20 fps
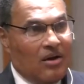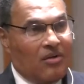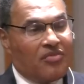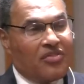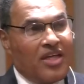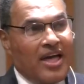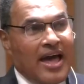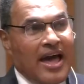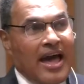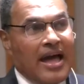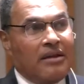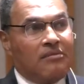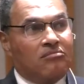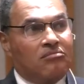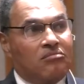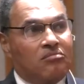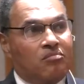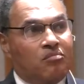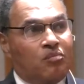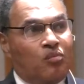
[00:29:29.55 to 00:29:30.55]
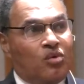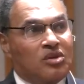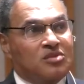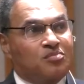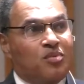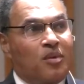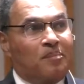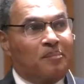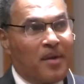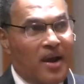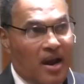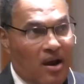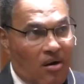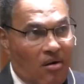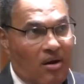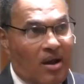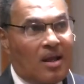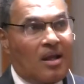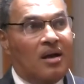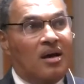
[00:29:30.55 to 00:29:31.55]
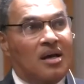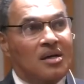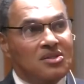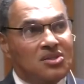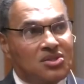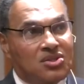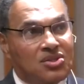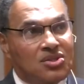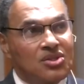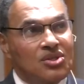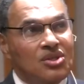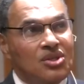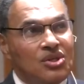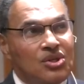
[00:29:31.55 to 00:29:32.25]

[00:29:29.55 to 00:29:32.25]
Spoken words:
that was preparing us